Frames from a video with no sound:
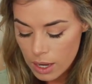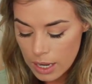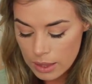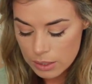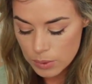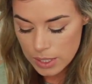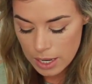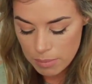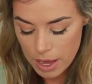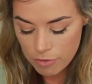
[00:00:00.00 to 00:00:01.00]
And this was
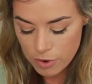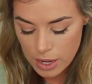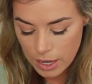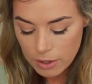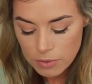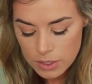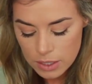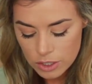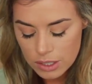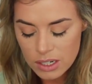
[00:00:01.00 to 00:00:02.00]
like my free
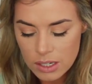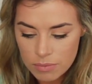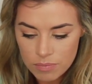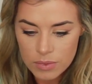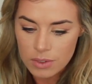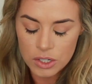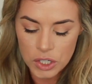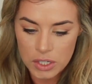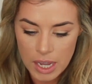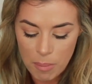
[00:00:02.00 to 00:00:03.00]
gift. It's just a,
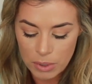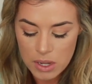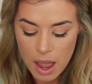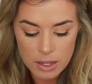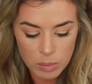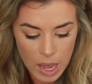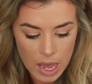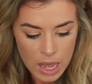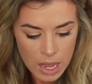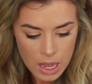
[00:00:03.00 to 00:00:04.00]
just a sample size,
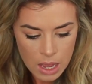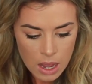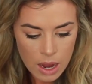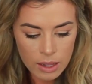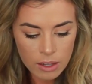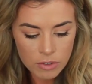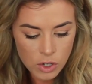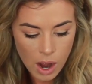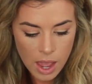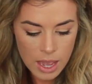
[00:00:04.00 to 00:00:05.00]
but I love
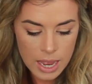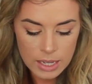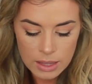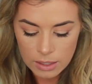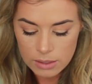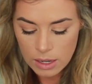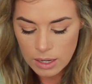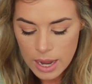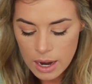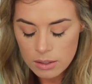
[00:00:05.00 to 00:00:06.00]
trying anything
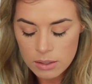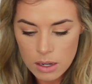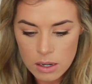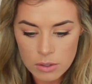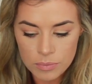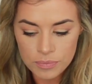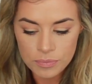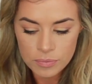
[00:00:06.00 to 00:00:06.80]
skincare, so